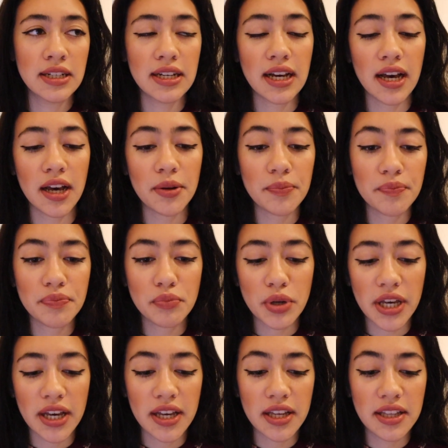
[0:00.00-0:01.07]

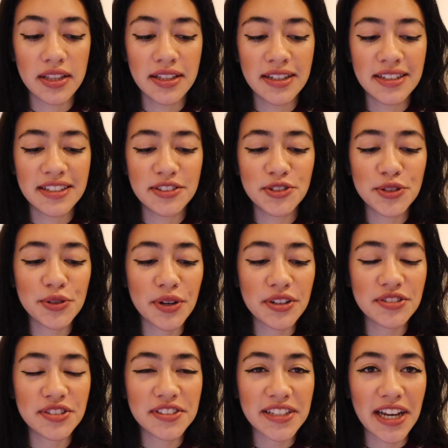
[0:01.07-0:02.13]
But New York
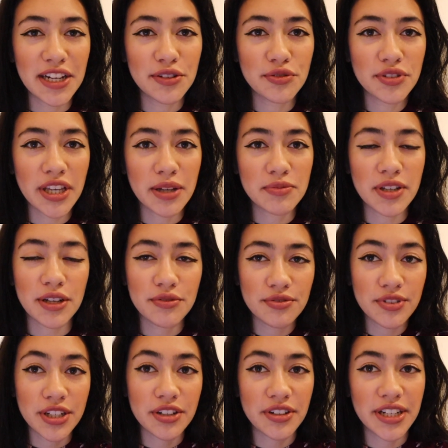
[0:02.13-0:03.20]
just kind of kept like
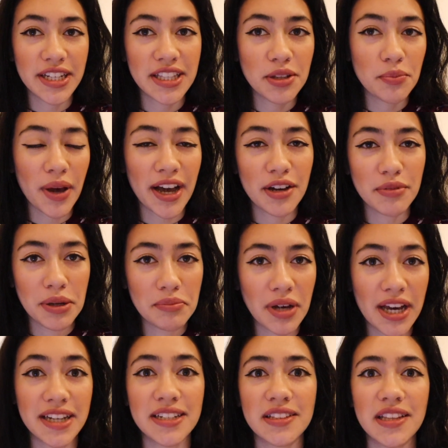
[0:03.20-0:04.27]
flickering in the back of my
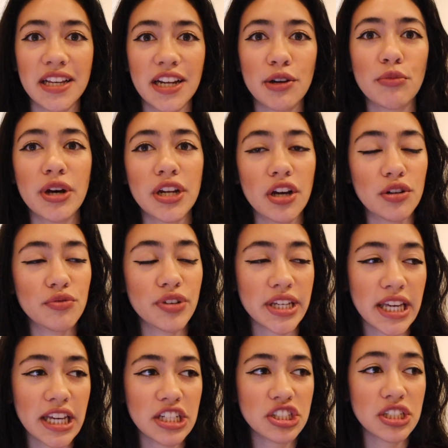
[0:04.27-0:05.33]
mind, and then I went on
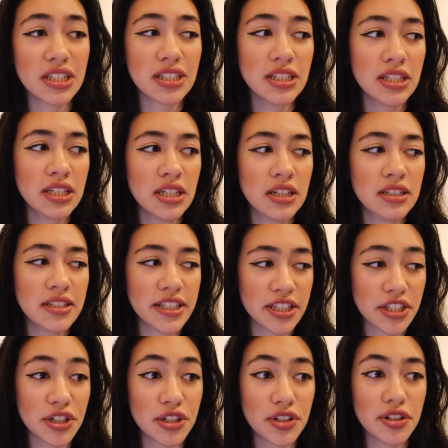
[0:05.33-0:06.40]
vacation
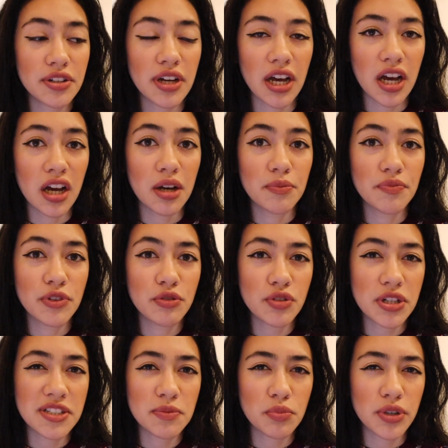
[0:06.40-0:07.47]
here
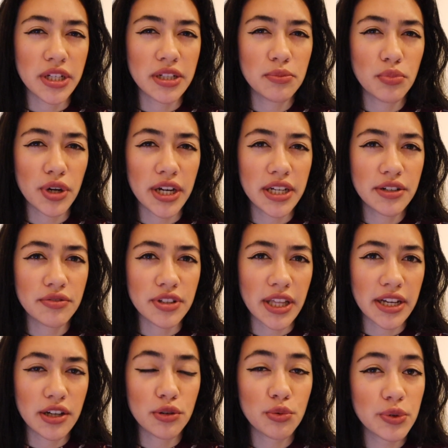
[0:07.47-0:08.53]
for spring break for
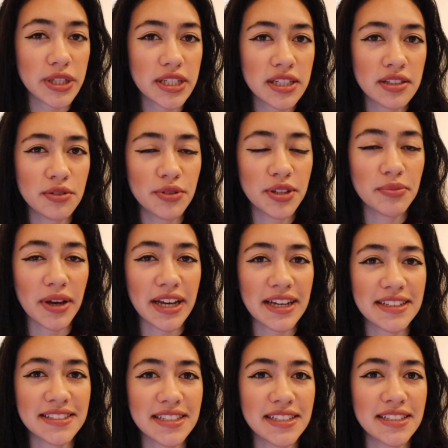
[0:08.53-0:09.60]
like a week with my
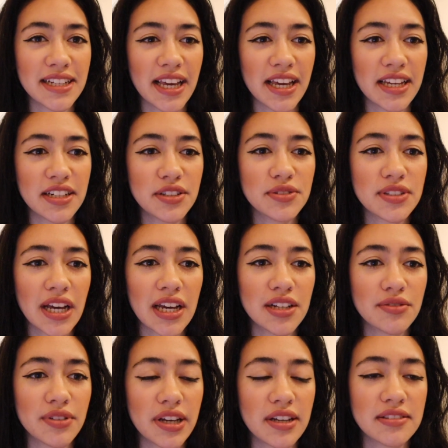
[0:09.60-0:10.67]
cousin, and it was kind
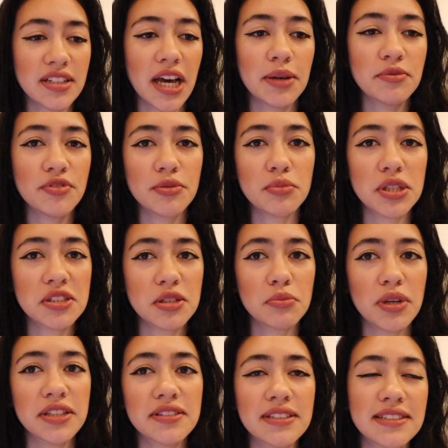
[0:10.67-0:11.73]
of like a time for me to
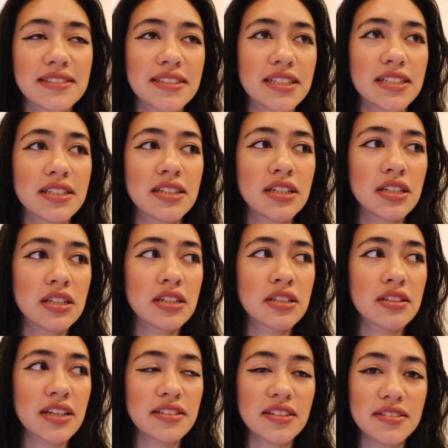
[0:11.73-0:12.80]
mentally see,
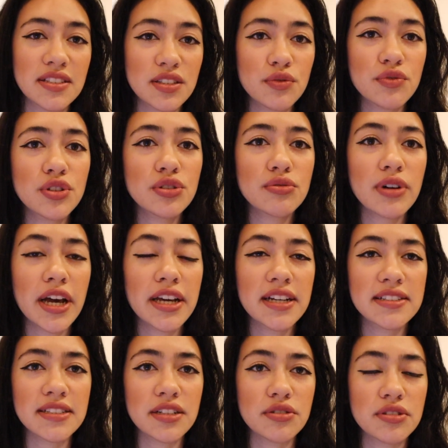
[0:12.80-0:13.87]
like, does this feel right?
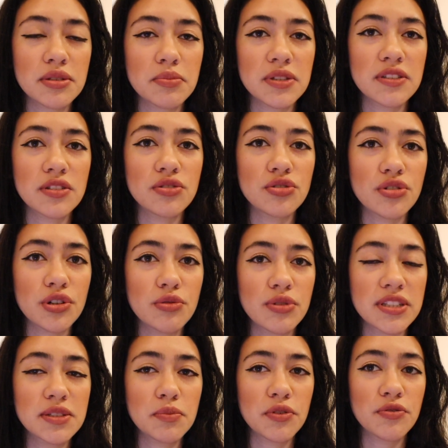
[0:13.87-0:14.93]
Because I'd only been to New York
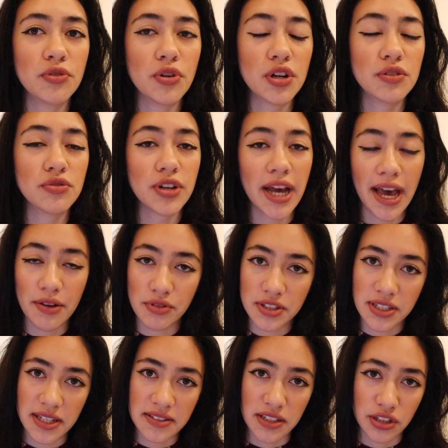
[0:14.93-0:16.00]
once before for an
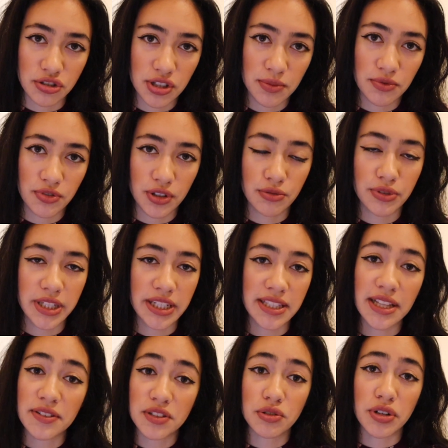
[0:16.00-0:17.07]
advertising trip for a week, and
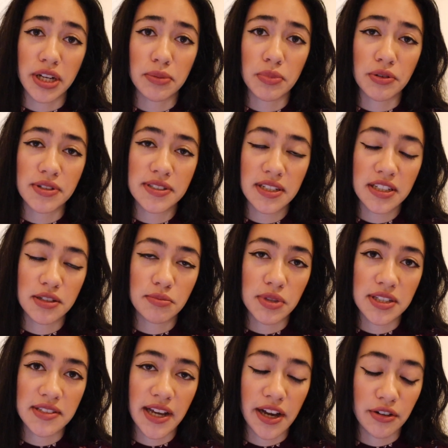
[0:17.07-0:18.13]
that was great, but we stayed in
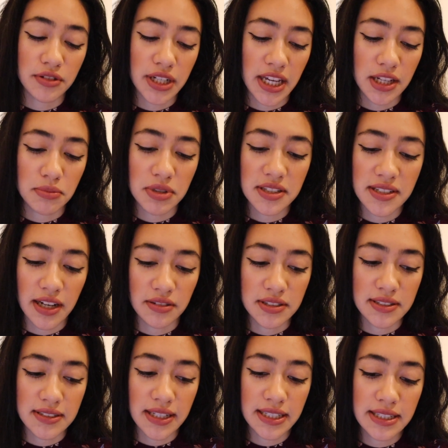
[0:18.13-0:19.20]
Midtown, and Midtown
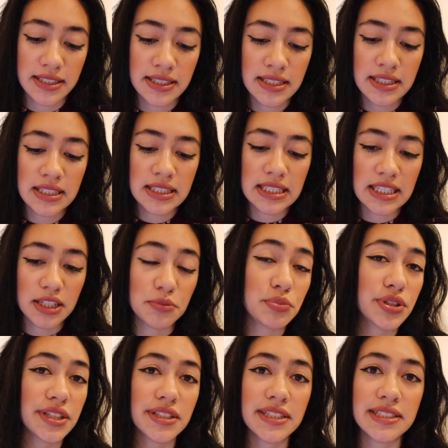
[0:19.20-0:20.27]
is like a
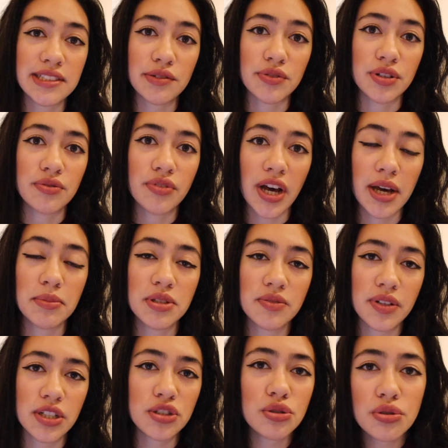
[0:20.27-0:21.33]
completely different vibe. It's
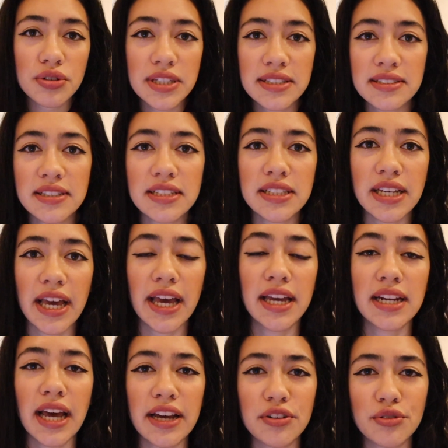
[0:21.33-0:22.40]
very touristy,
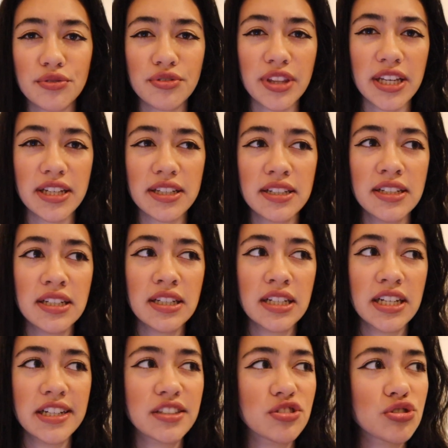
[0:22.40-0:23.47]
and I don't think
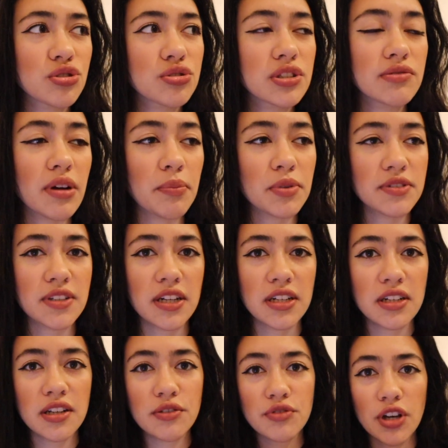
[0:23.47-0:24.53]
it's truly
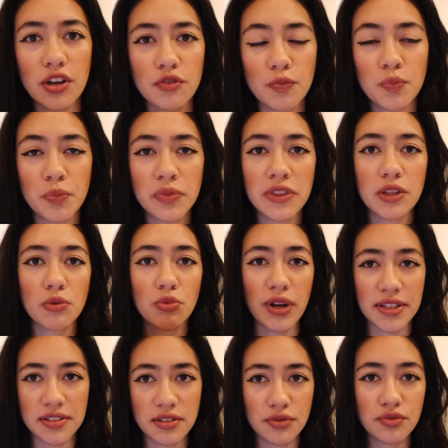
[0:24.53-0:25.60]
representative of the
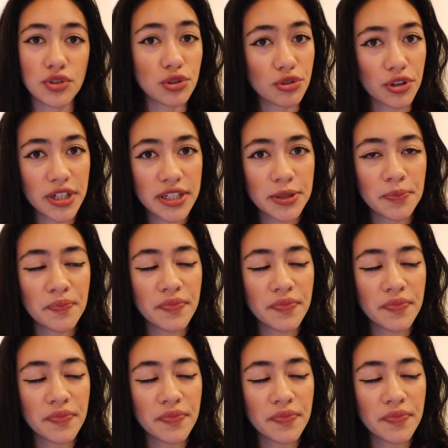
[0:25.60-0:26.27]
rest of New York.